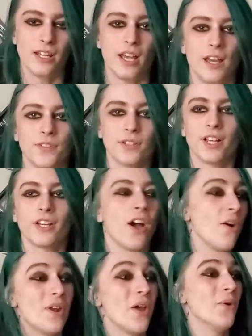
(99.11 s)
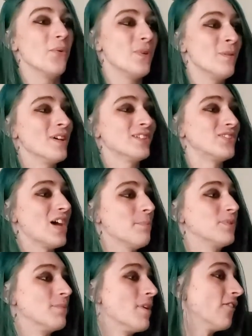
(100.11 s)
And they're like, oh no, we must stop
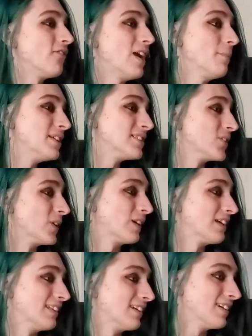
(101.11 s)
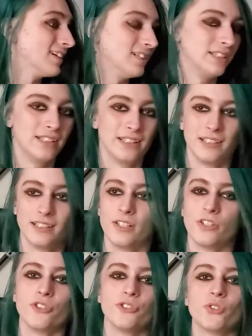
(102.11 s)
them, our families are in Kilika.
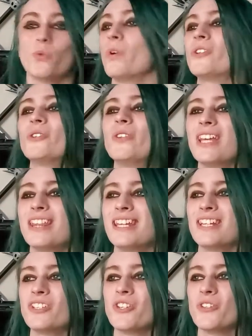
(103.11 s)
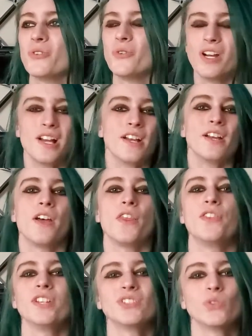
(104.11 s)
So what do they think to do?
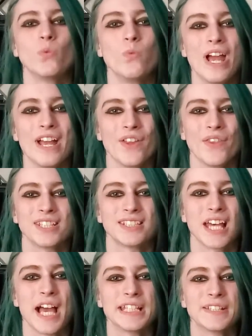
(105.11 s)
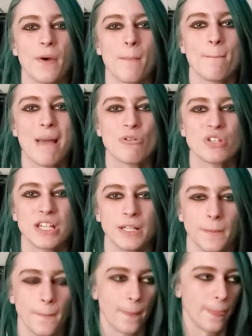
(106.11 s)
This whale, the size of a mountain,
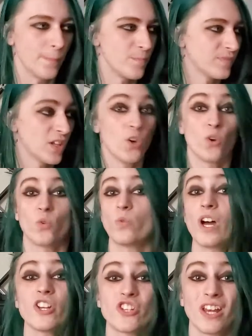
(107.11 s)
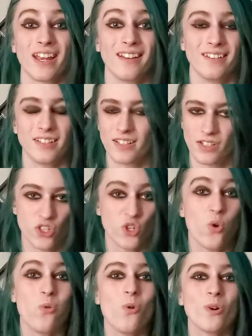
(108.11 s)
rushing
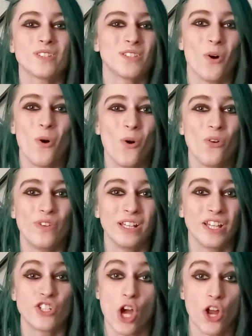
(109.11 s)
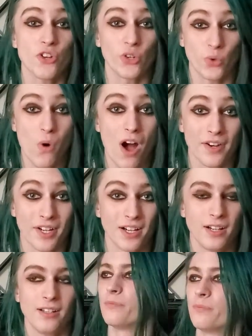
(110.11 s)
towards a whole village underwater,
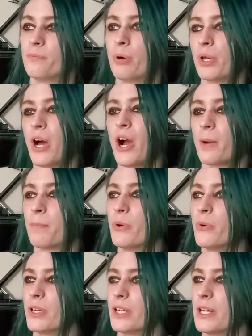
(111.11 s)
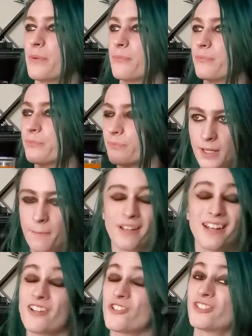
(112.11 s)
put a harpoon in it. But
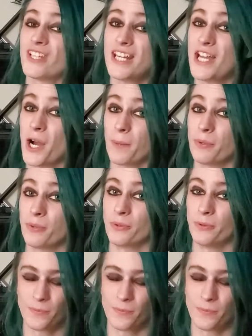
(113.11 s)
not just any harpoon.